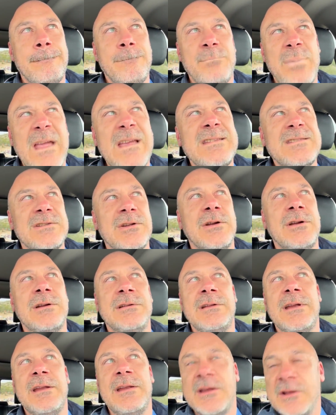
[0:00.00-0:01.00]
based
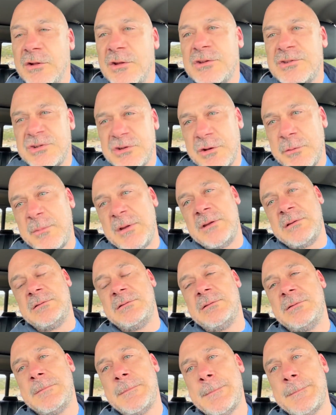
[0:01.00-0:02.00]
on an illegitimate
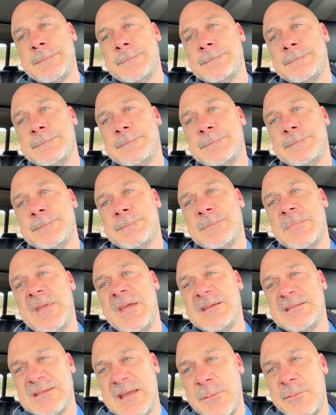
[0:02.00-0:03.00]

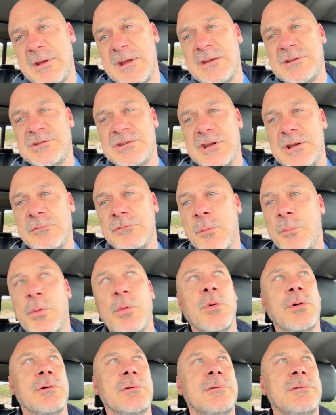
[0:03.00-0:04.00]
examination and
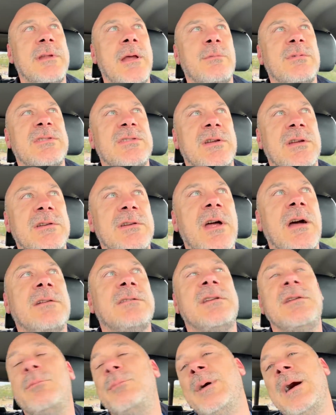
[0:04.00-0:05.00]
report that was
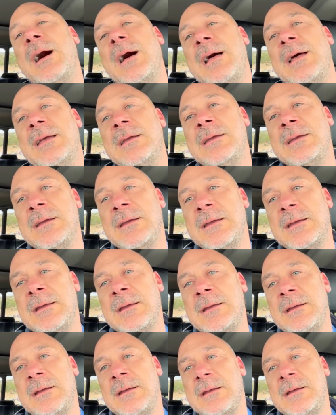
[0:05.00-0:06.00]
conducted by
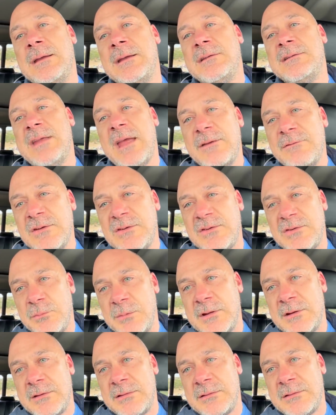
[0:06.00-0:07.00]
David
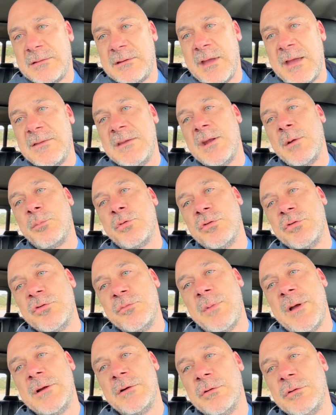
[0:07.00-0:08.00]
Smith and then
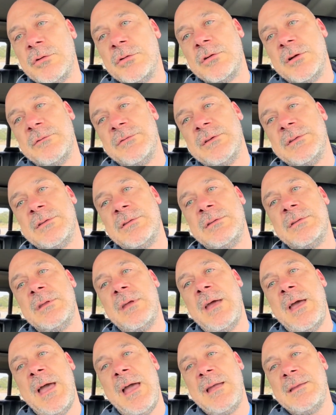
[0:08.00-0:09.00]
approved by Earl Griffith
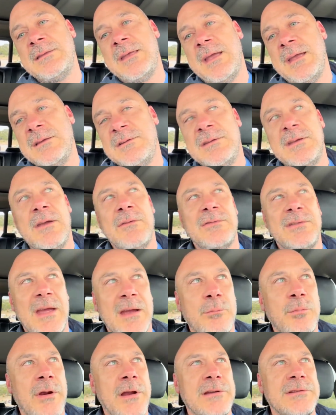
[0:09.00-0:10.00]
at the ATF
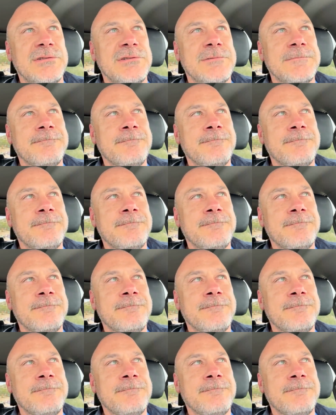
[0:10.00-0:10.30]
Tech Branch.